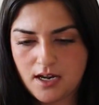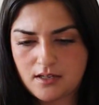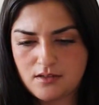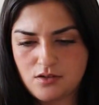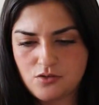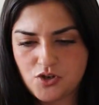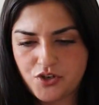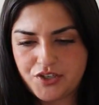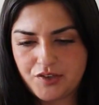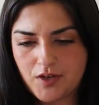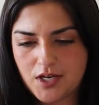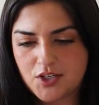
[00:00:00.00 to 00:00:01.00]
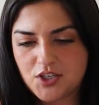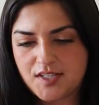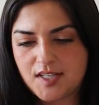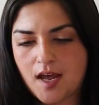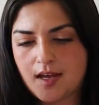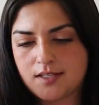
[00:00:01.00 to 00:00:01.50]
and UGC
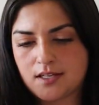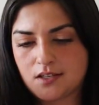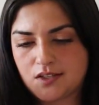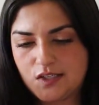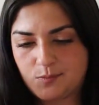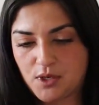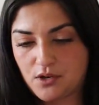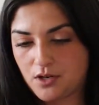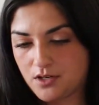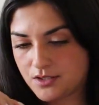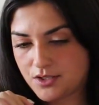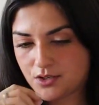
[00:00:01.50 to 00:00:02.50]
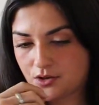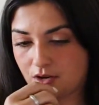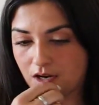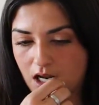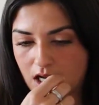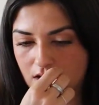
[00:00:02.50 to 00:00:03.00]
rates as an experienced
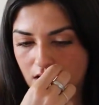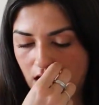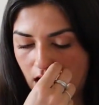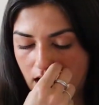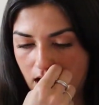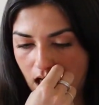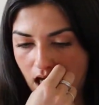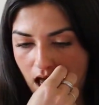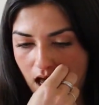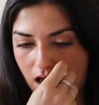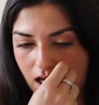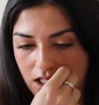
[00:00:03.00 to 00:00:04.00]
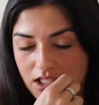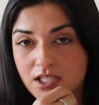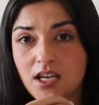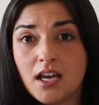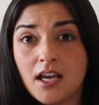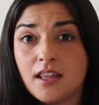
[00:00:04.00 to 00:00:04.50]
creator. And
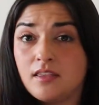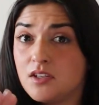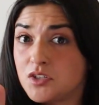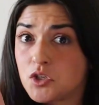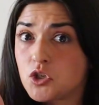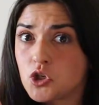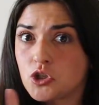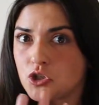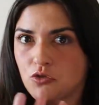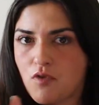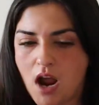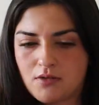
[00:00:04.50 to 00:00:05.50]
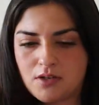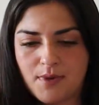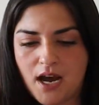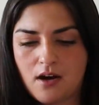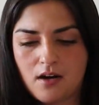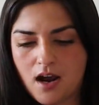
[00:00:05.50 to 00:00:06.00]
this is just a
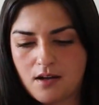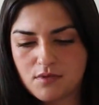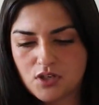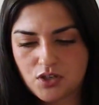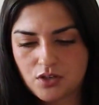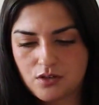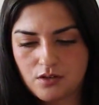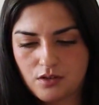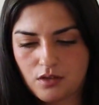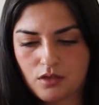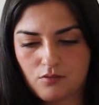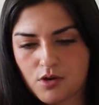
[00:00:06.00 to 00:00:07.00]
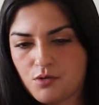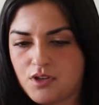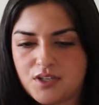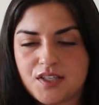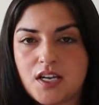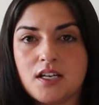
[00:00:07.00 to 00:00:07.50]
roundabout. I'm just going to throw
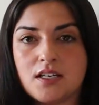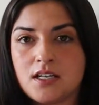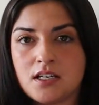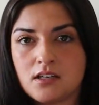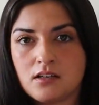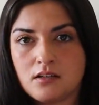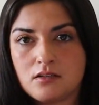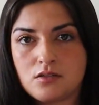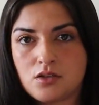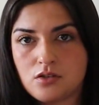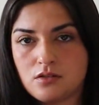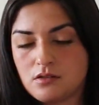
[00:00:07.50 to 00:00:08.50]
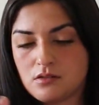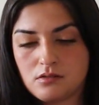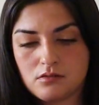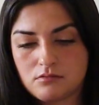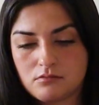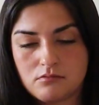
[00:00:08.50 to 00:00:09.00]
this in here to